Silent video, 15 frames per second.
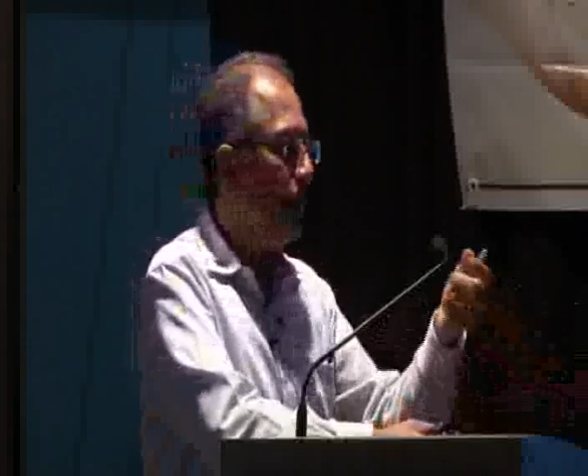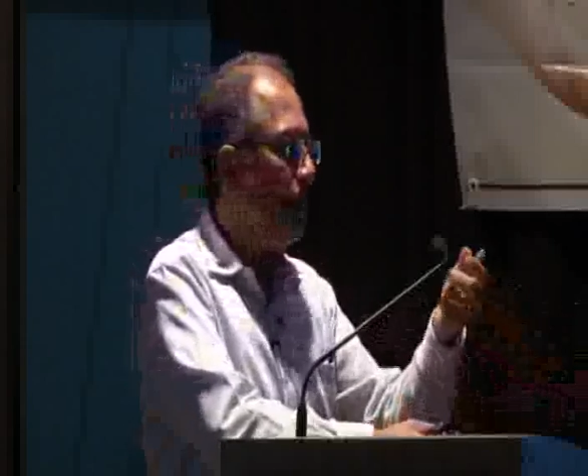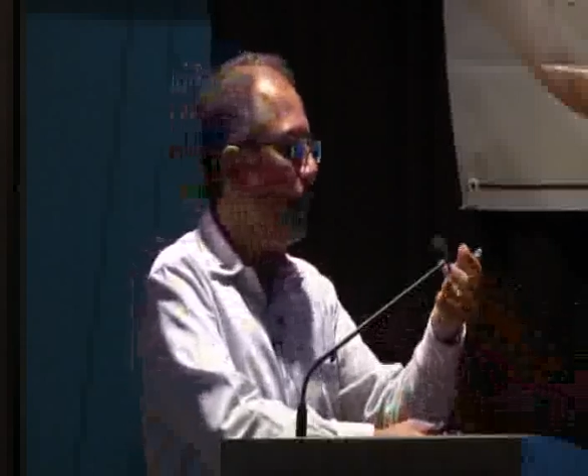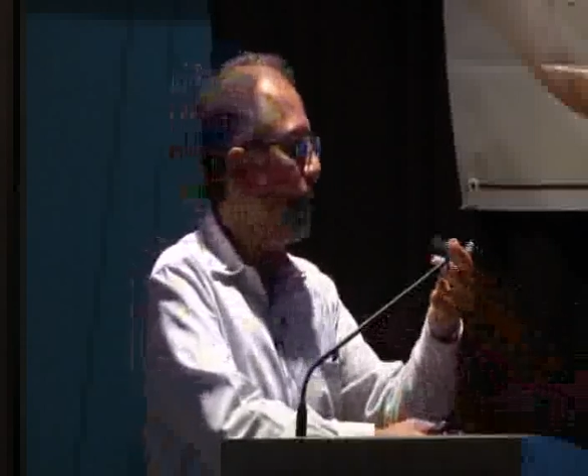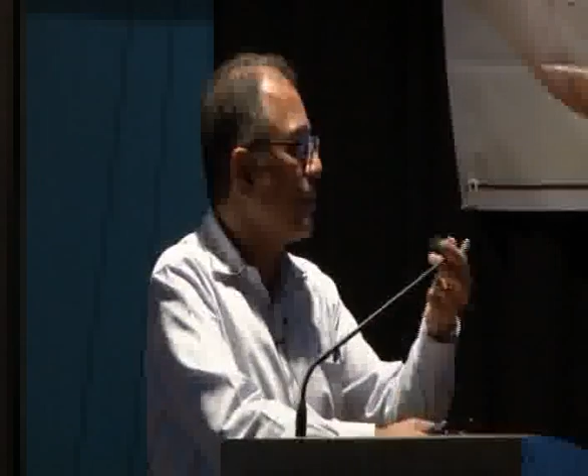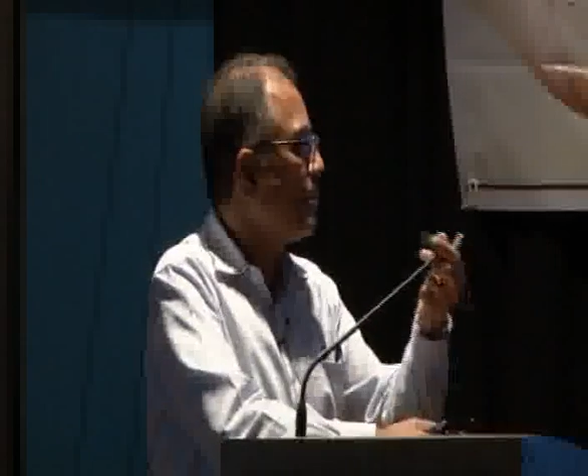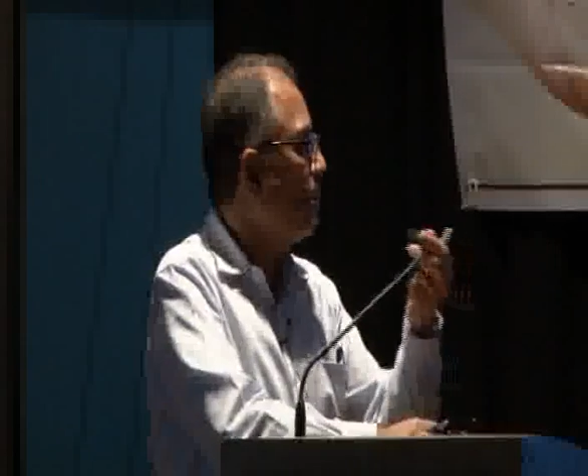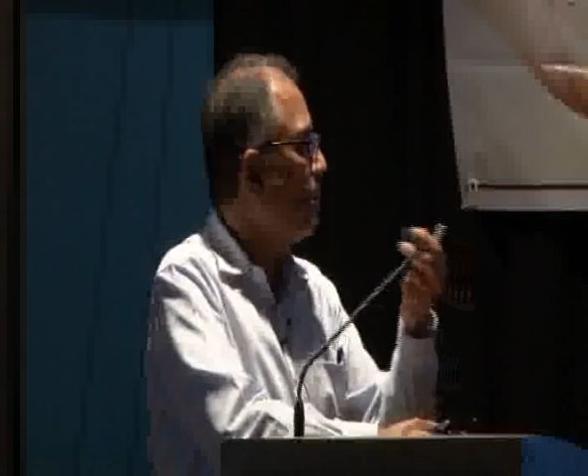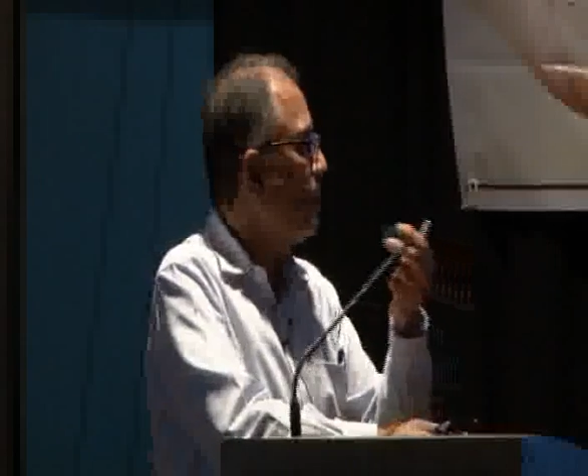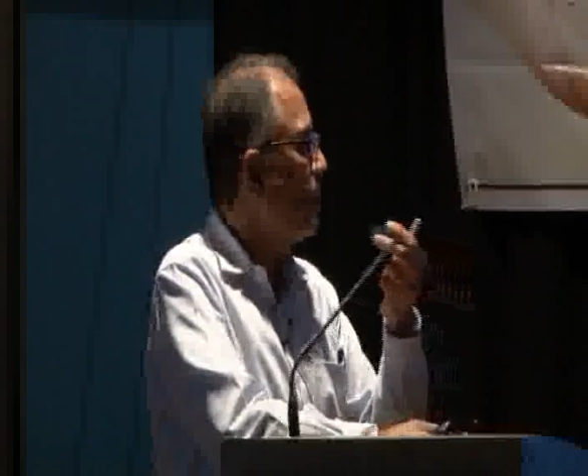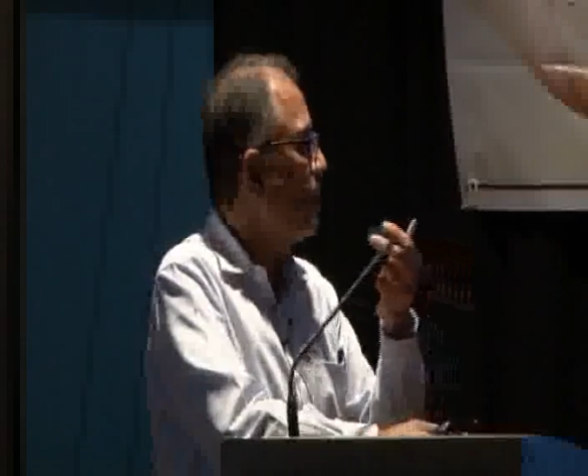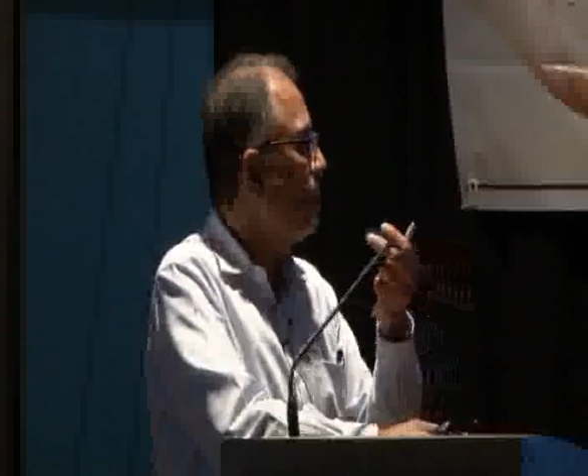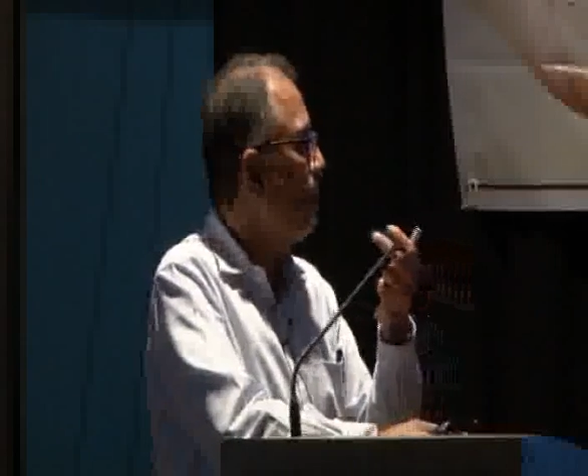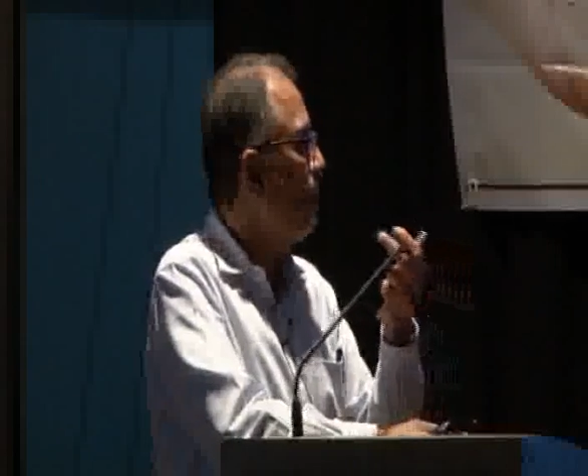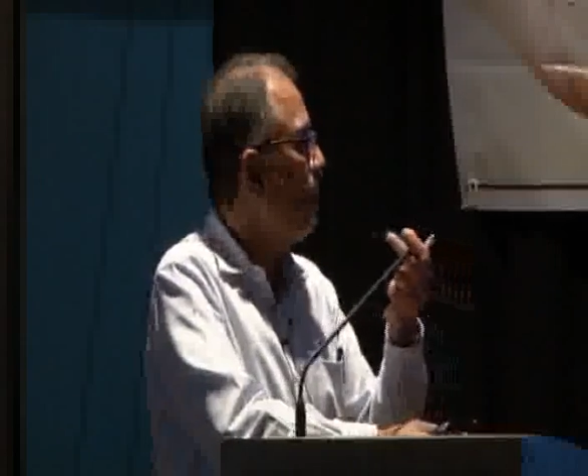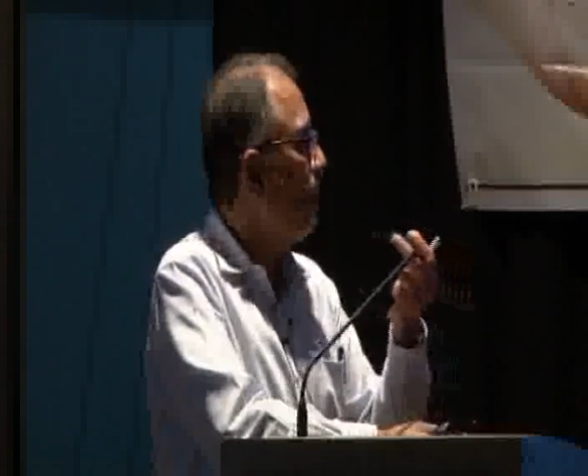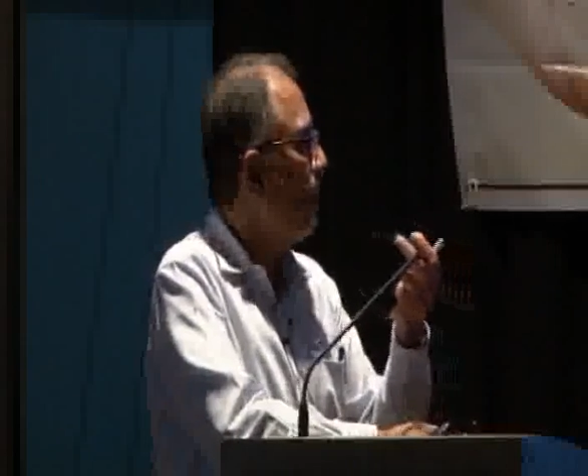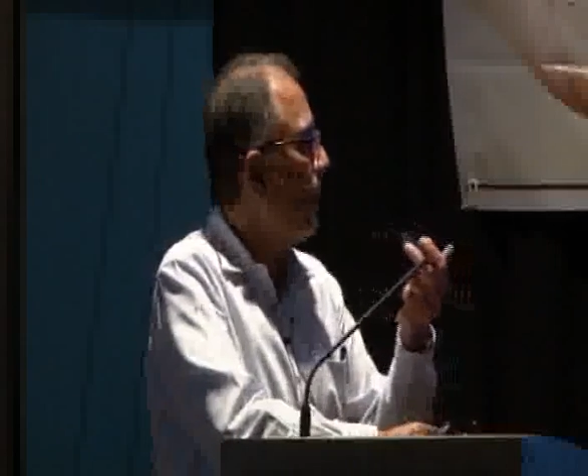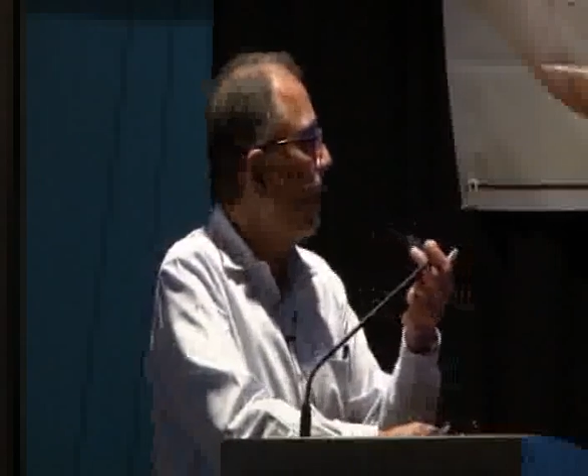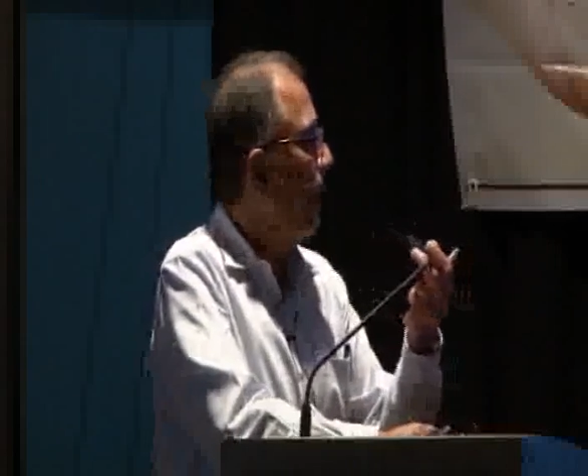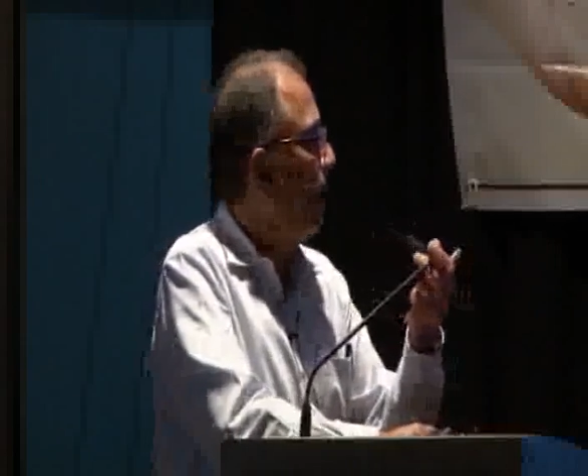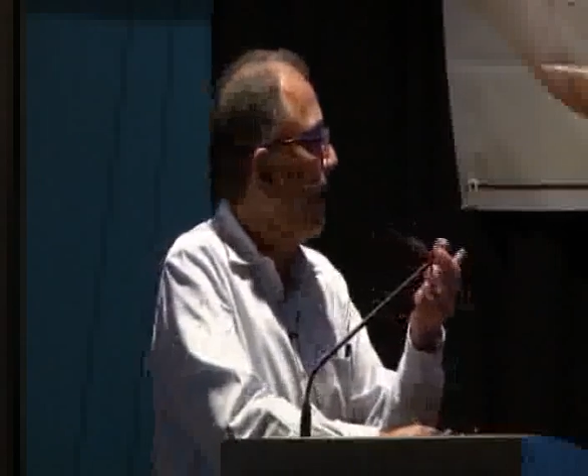approximation.
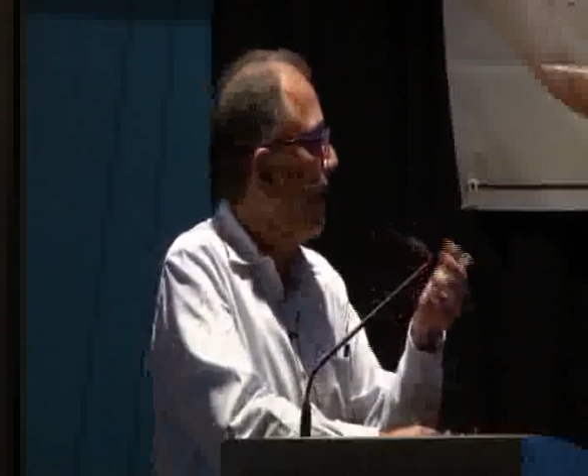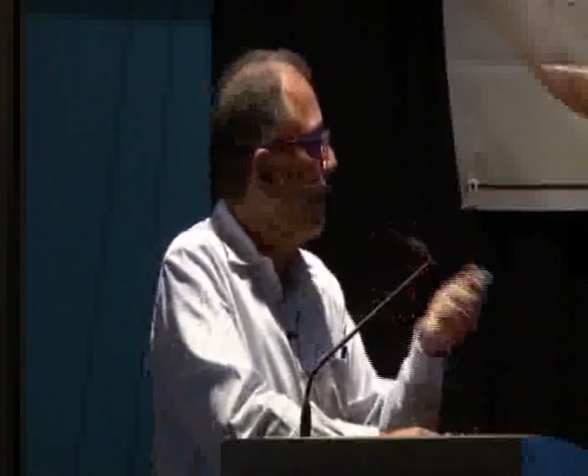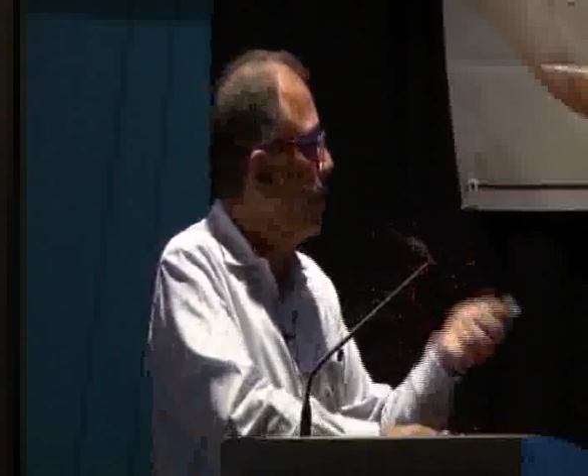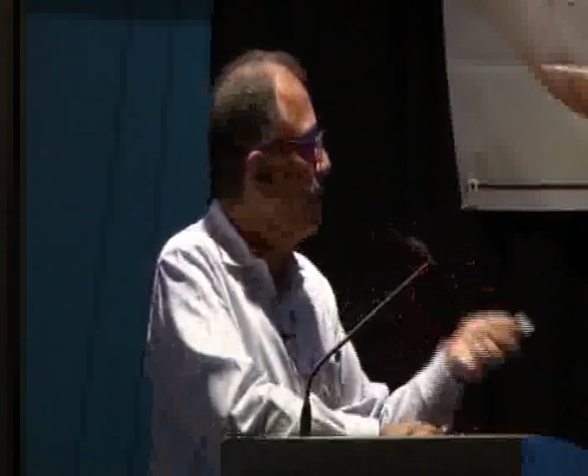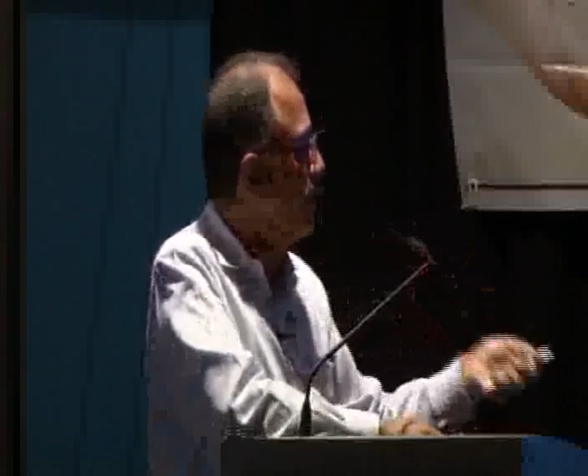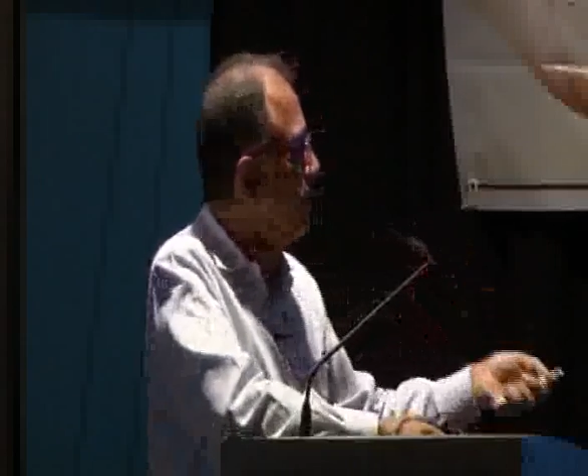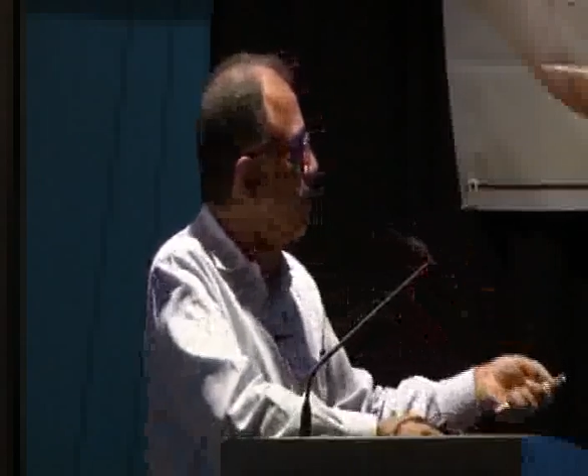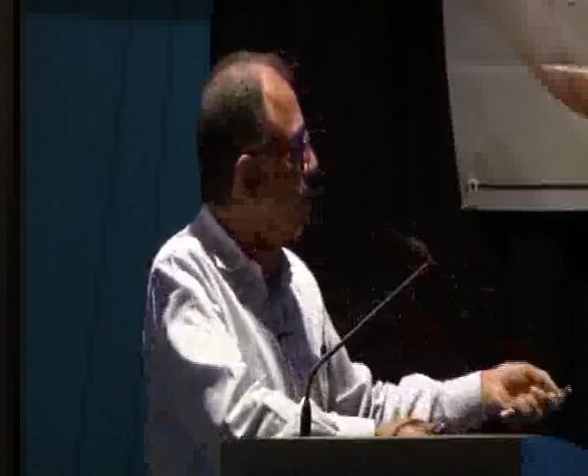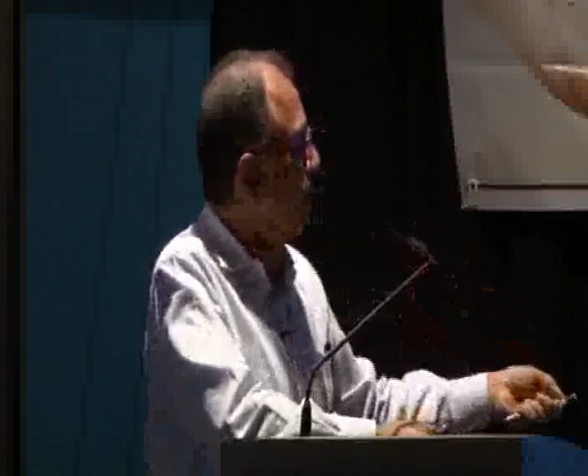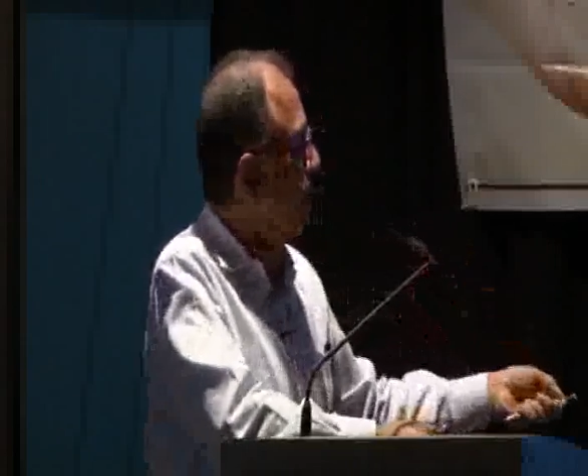And